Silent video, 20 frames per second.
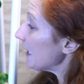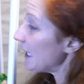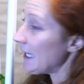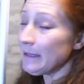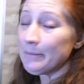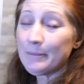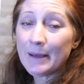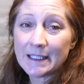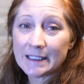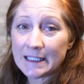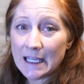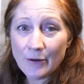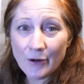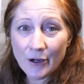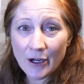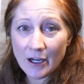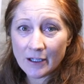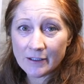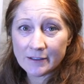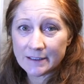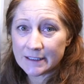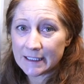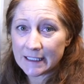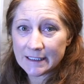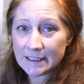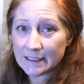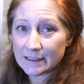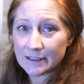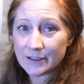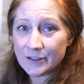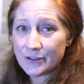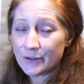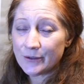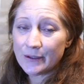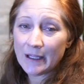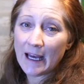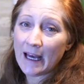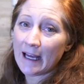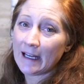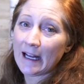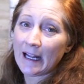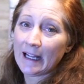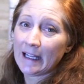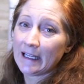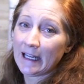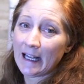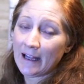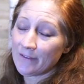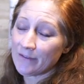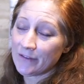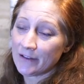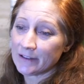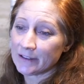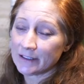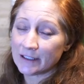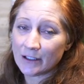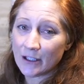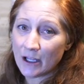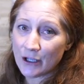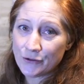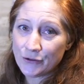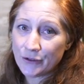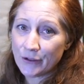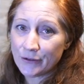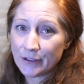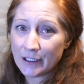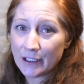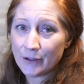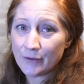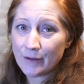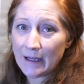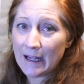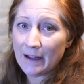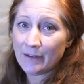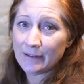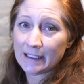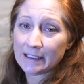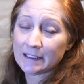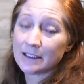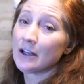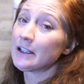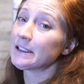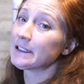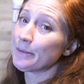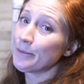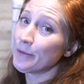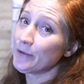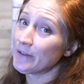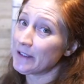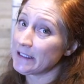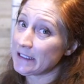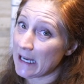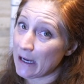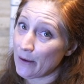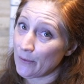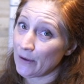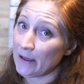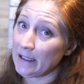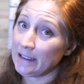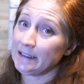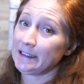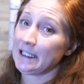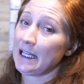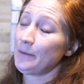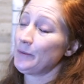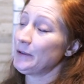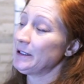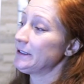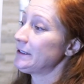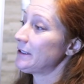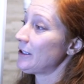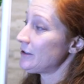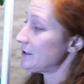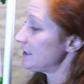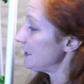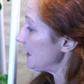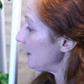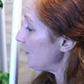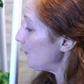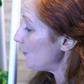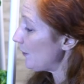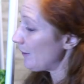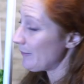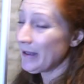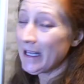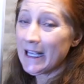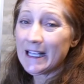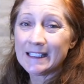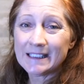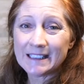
In my tower gardens, it doesn't do that. I can have cilantro year round as long as I move the tower inside when it starts to get warm.